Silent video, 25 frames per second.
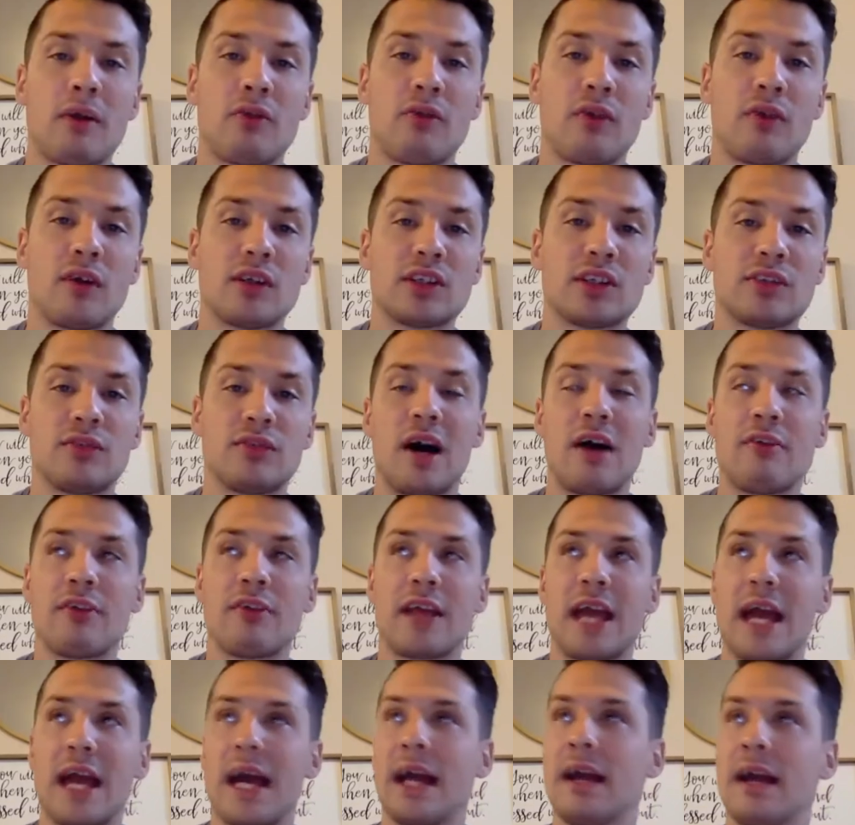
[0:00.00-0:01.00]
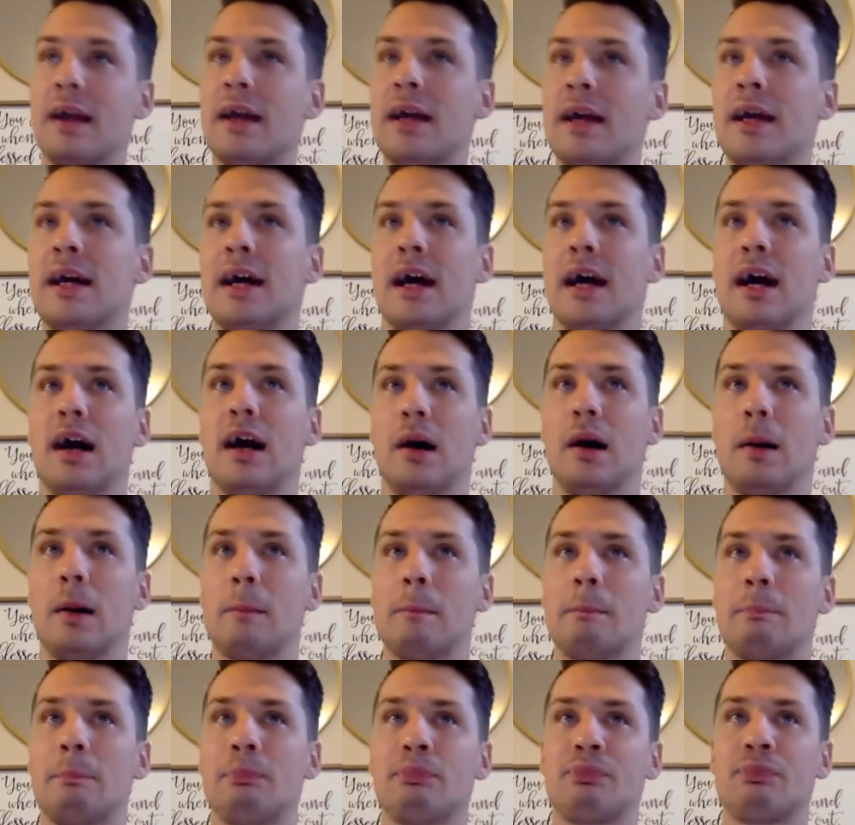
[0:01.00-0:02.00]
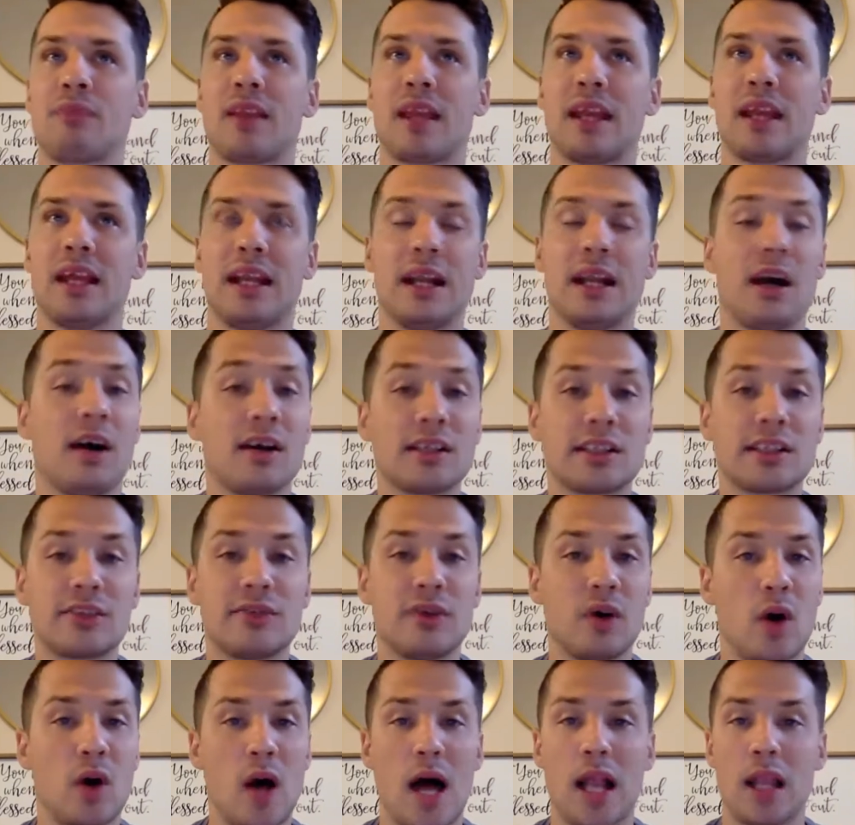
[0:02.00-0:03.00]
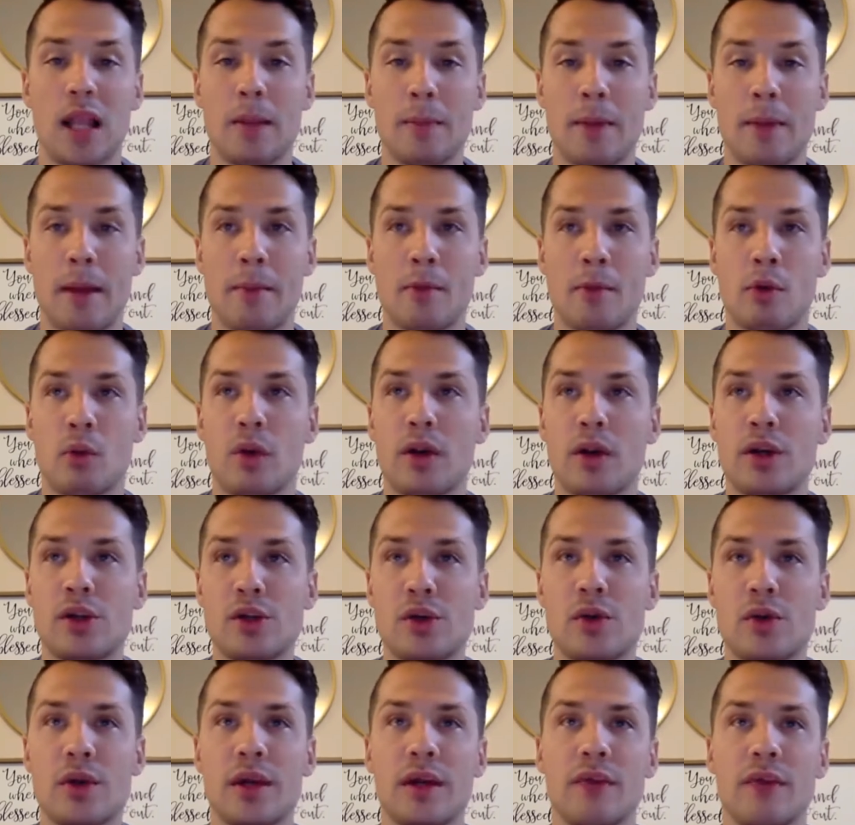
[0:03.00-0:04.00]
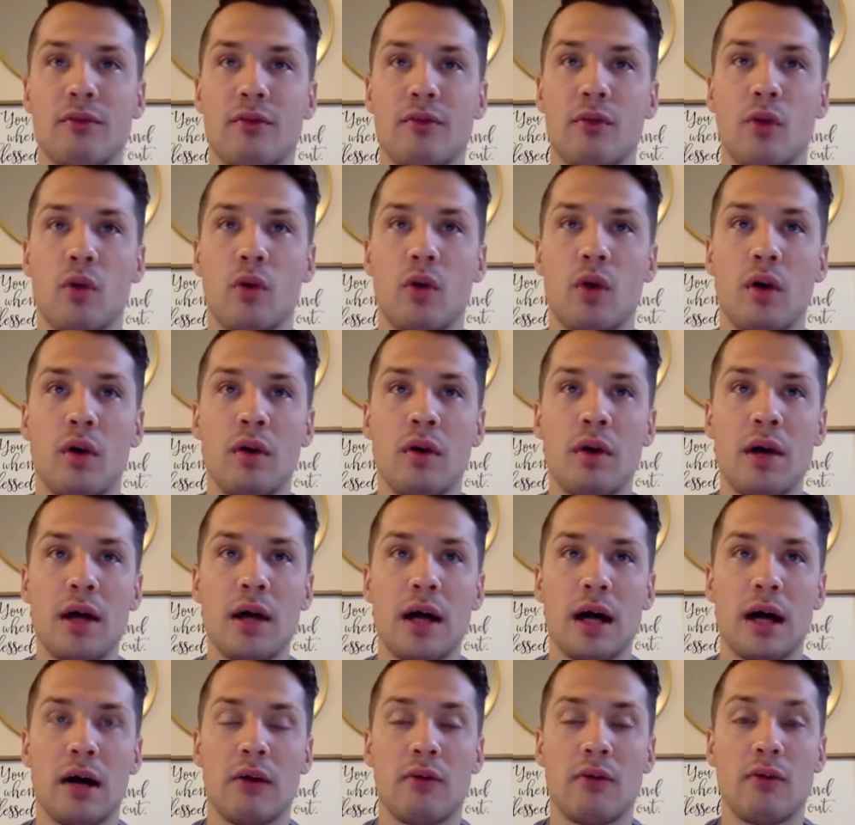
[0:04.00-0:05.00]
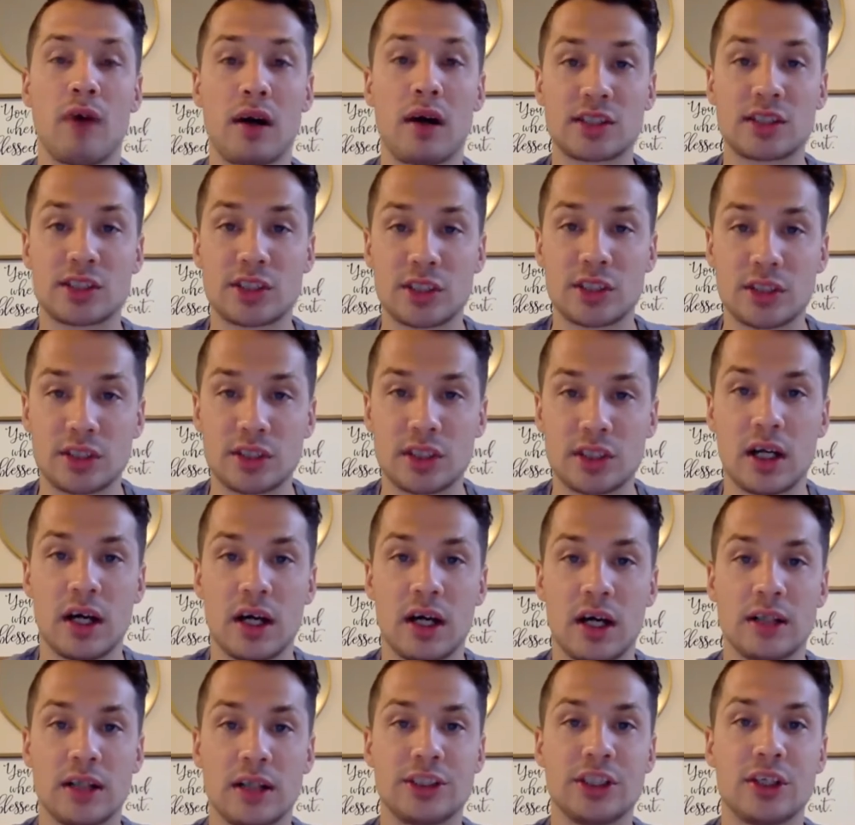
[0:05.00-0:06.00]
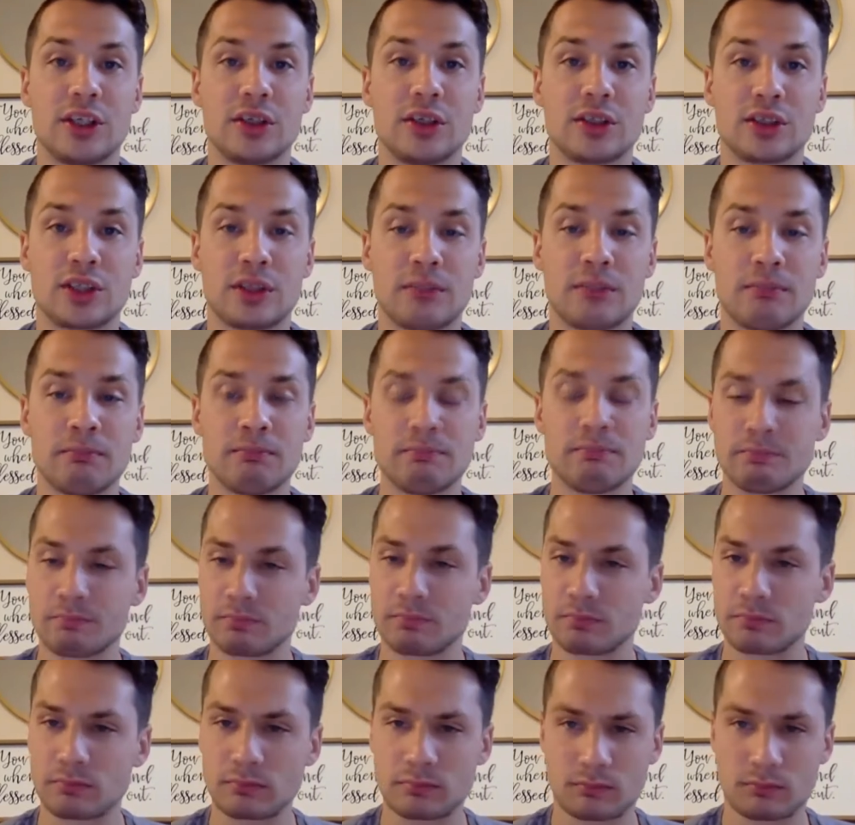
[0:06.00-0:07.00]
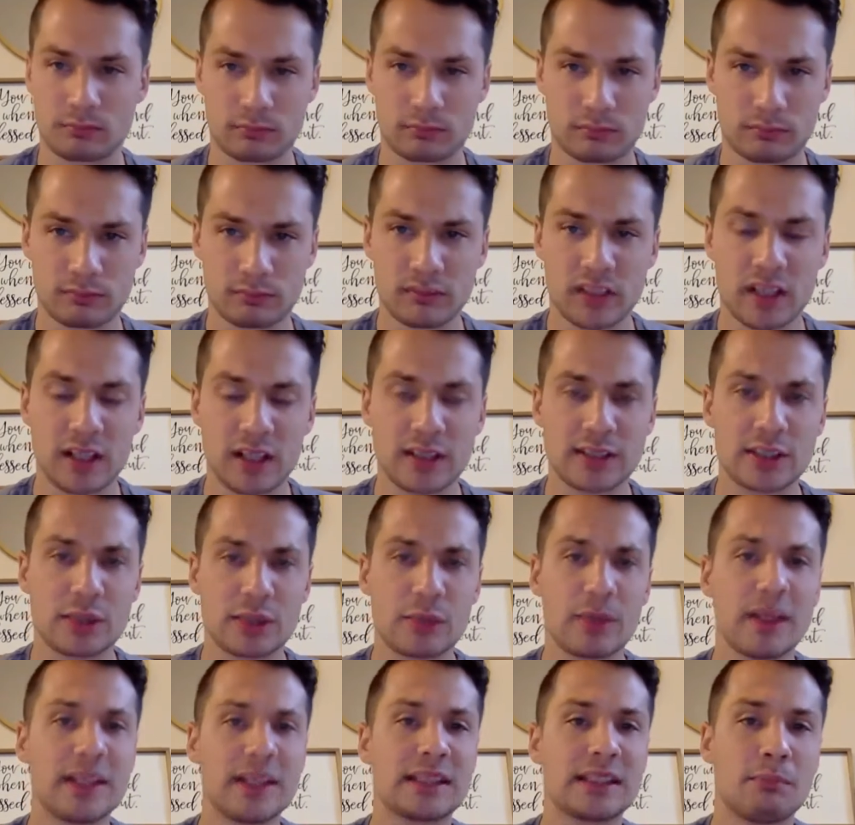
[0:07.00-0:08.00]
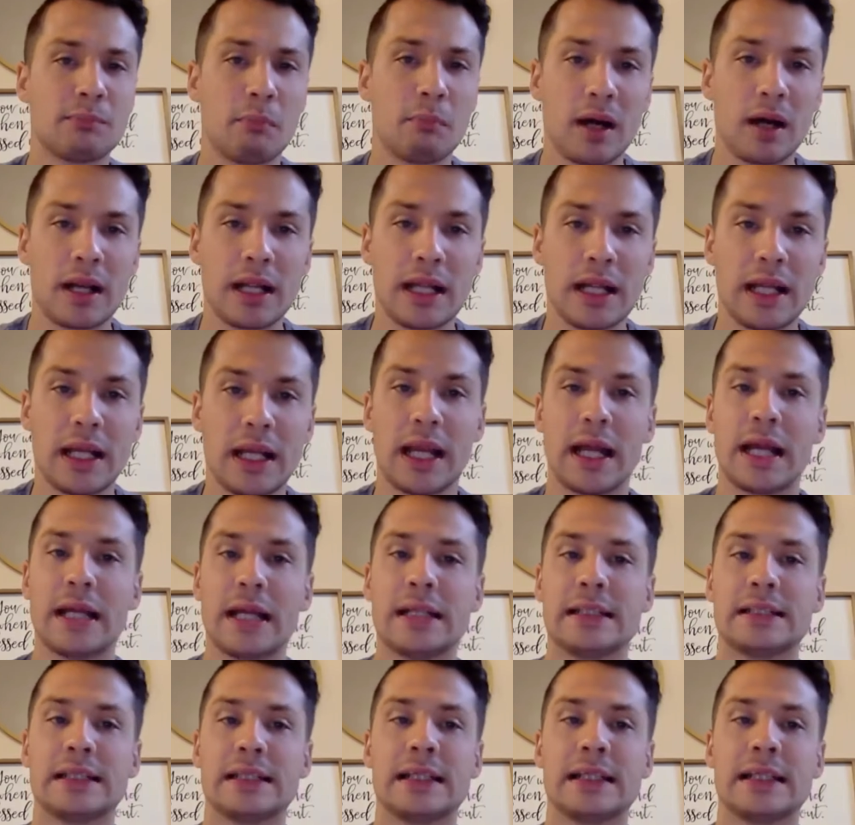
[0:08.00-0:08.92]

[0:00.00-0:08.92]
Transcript: first 5K. Um, in Huntsville, Alabama. We were doing it for uh, foster uh, children uh, to raise money, and